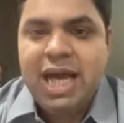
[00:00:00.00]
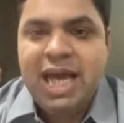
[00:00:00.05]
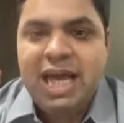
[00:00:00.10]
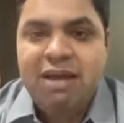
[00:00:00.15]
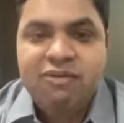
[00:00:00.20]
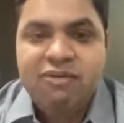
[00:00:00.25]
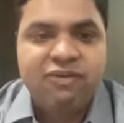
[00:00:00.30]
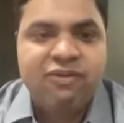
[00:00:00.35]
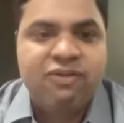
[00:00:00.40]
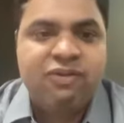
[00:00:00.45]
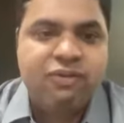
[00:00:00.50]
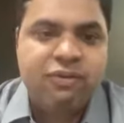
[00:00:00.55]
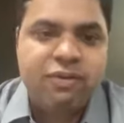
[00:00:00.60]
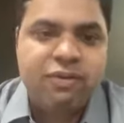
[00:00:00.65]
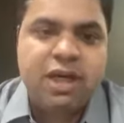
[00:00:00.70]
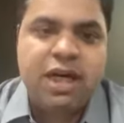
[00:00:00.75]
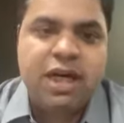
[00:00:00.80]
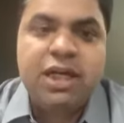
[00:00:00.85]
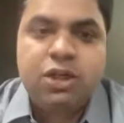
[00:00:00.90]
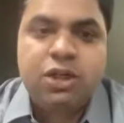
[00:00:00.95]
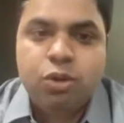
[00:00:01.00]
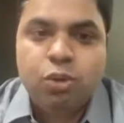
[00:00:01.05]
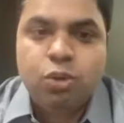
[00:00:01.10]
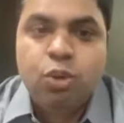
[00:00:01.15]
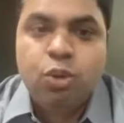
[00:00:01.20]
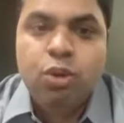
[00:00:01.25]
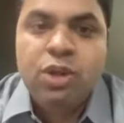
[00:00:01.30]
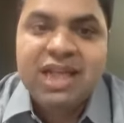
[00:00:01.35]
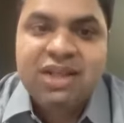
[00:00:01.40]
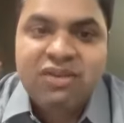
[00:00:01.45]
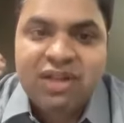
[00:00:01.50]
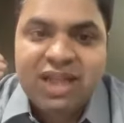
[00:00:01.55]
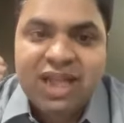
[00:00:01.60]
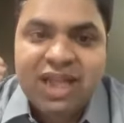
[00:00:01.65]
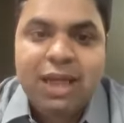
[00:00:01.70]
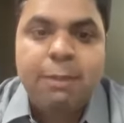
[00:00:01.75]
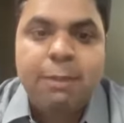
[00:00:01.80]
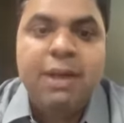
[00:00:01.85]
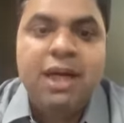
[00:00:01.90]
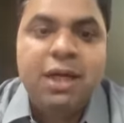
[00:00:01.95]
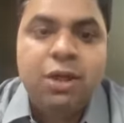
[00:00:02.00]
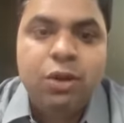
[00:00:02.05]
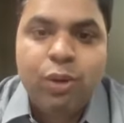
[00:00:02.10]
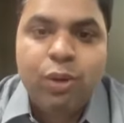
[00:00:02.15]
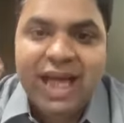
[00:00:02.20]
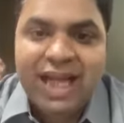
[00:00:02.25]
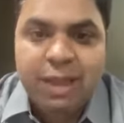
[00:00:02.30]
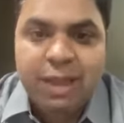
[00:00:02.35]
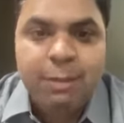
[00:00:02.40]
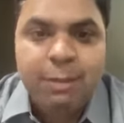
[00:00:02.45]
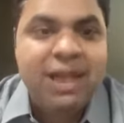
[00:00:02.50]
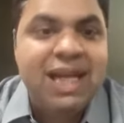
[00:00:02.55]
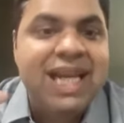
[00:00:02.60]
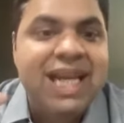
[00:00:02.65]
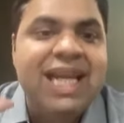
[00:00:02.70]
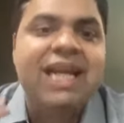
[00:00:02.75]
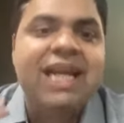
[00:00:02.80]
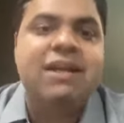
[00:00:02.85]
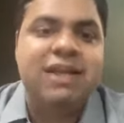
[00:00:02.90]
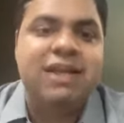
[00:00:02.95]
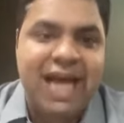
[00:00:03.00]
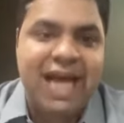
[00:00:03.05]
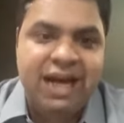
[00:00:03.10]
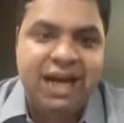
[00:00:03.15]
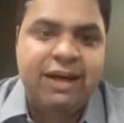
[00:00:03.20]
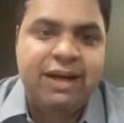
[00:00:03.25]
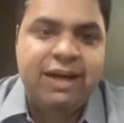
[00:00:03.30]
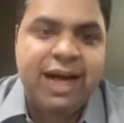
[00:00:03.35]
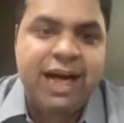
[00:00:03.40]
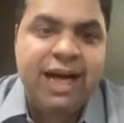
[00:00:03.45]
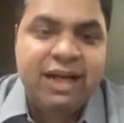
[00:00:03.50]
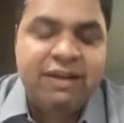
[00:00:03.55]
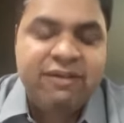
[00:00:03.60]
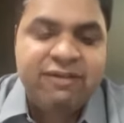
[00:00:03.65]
If a tool is able to eliminate that, right?